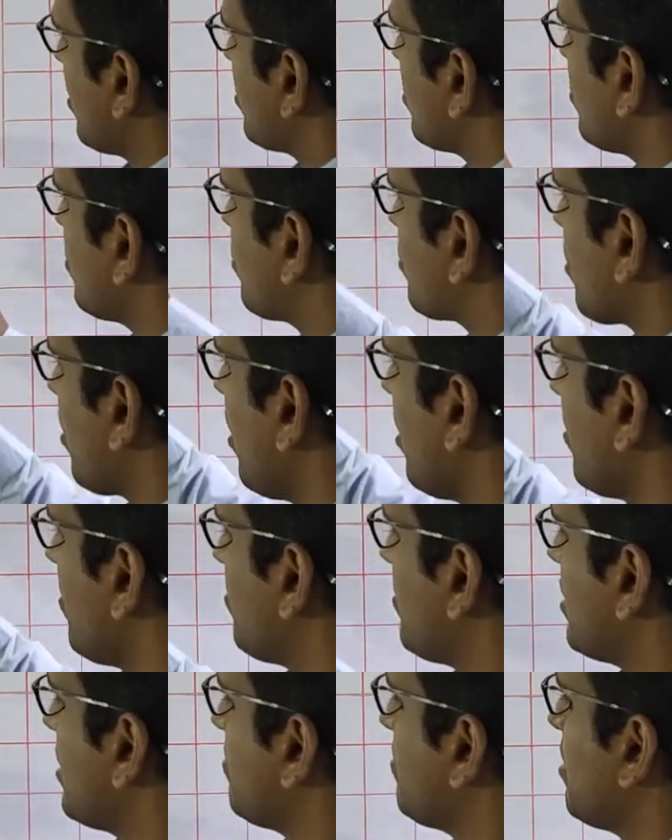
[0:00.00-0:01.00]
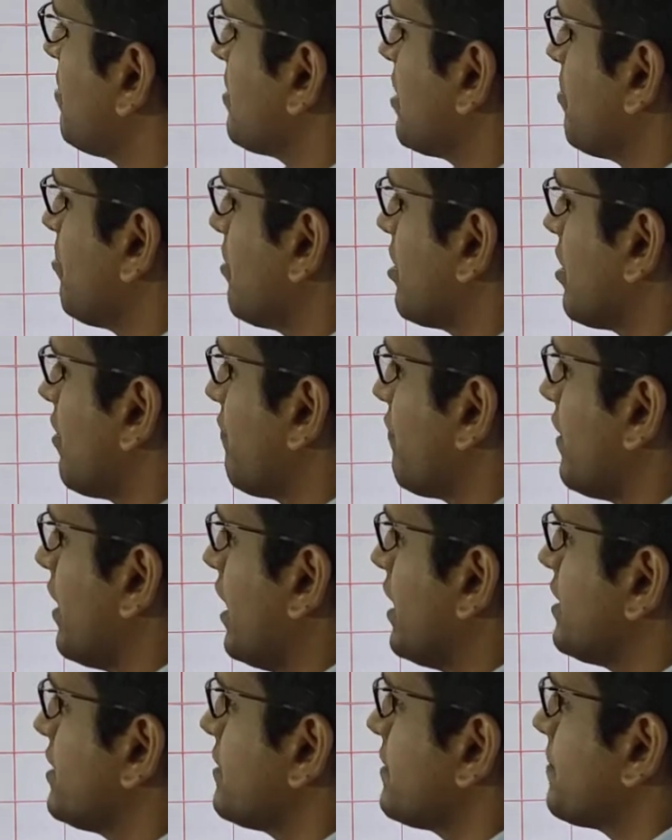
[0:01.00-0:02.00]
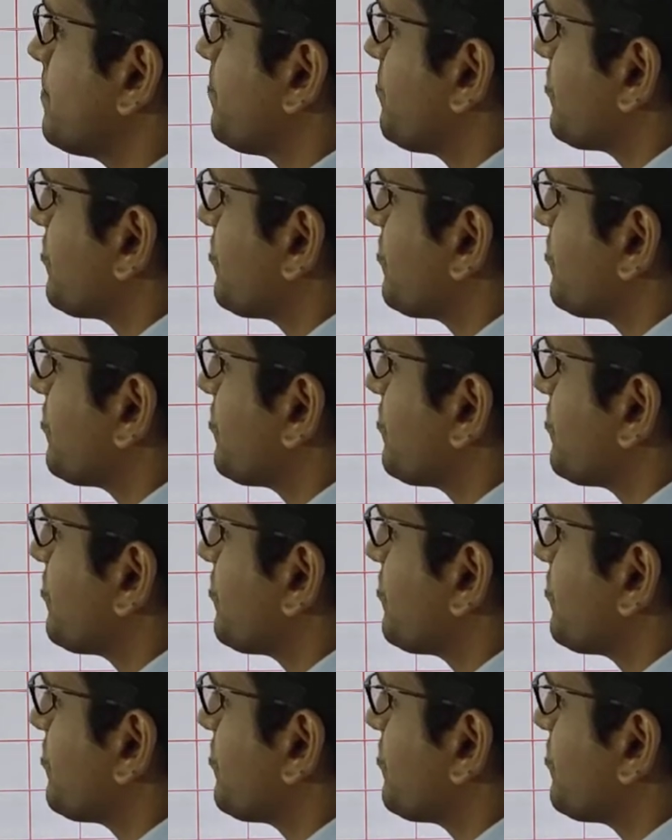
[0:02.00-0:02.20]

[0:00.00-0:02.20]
to draw minimum number of lines.